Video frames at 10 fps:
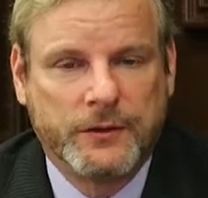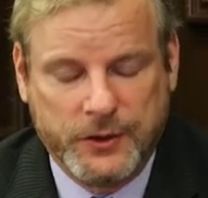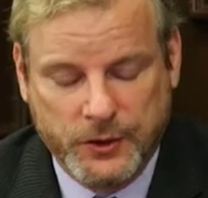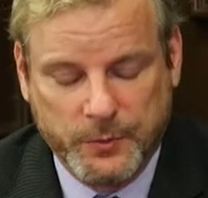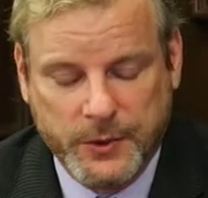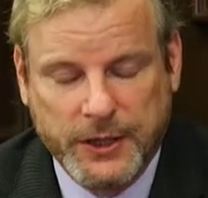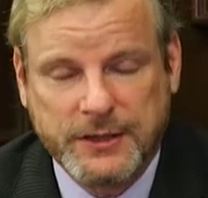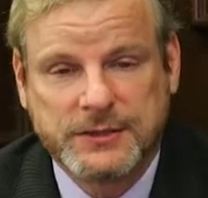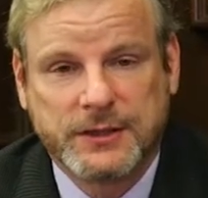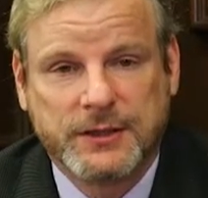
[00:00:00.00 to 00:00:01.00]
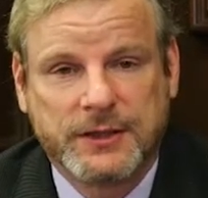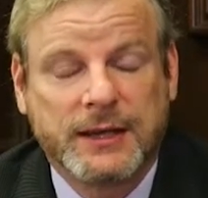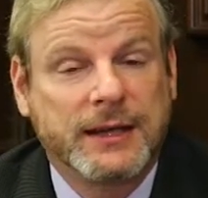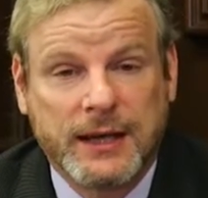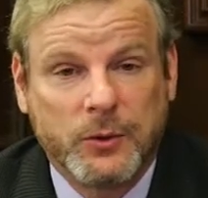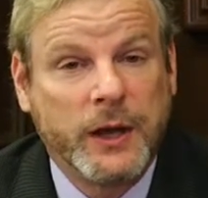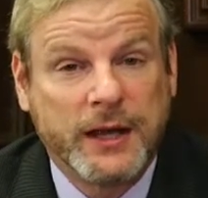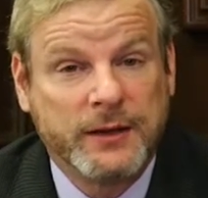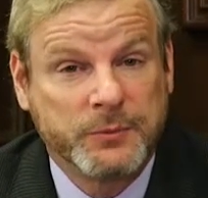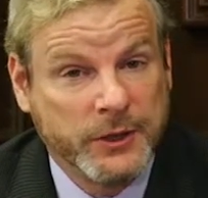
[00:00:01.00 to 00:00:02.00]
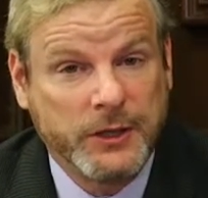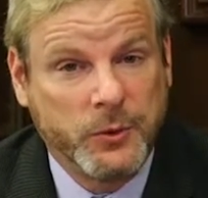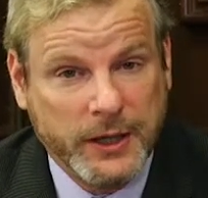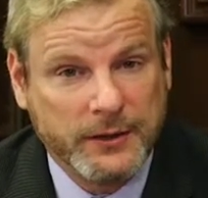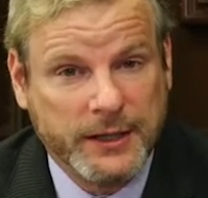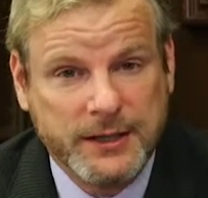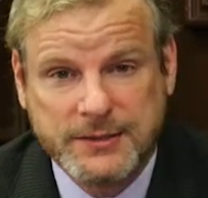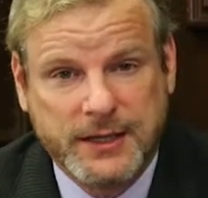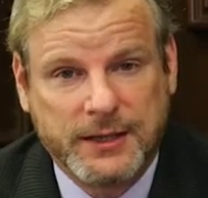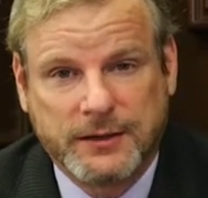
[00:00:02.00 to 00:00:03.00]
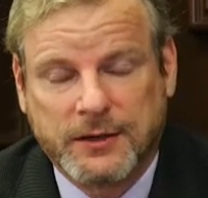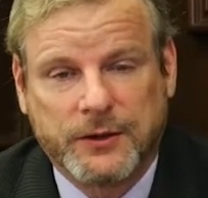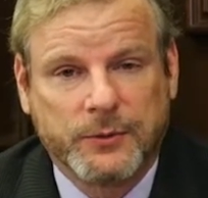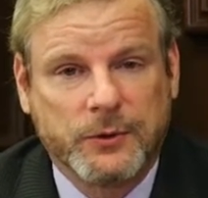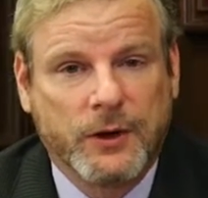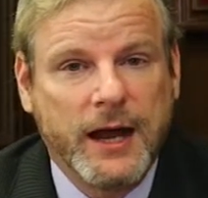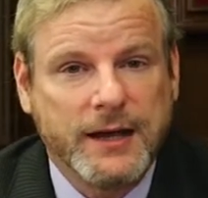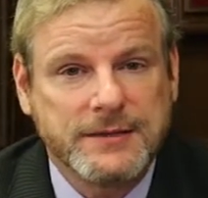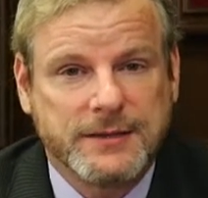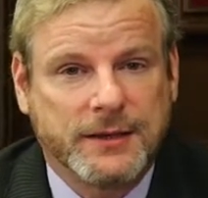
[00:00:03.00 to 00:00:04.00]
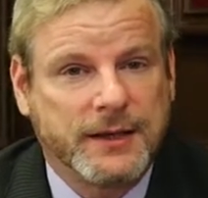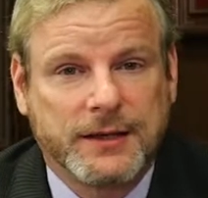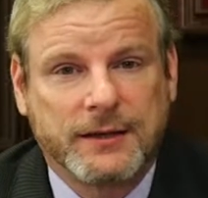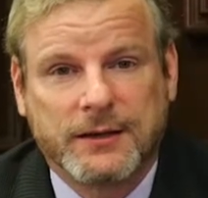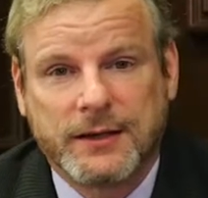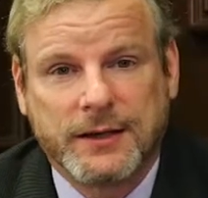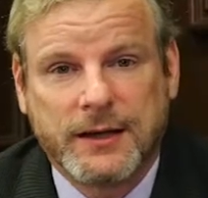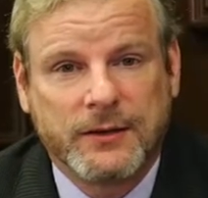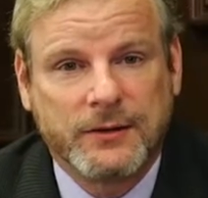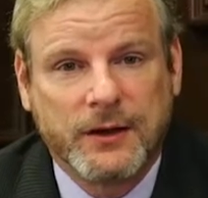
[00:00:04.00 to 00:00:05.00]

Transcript: the dirt bikes can get away pretty quickly because they can cut through grass and they can cut down